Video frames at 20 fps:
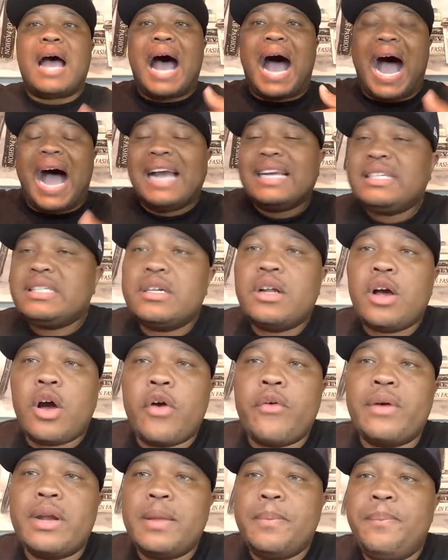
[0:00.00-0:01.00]
I should
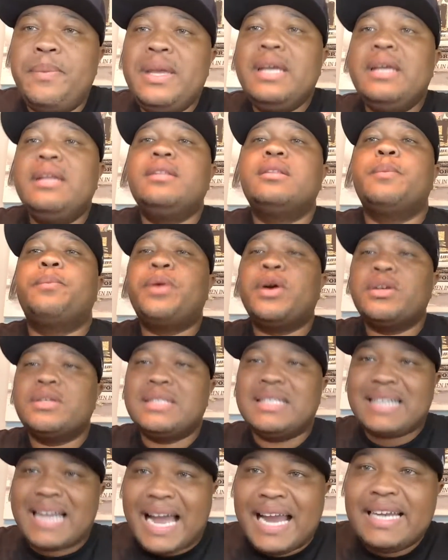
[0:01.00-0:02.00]
already be the
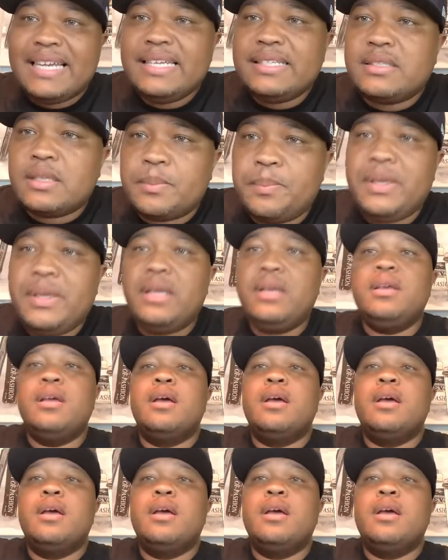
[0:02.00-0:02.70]
person I need to be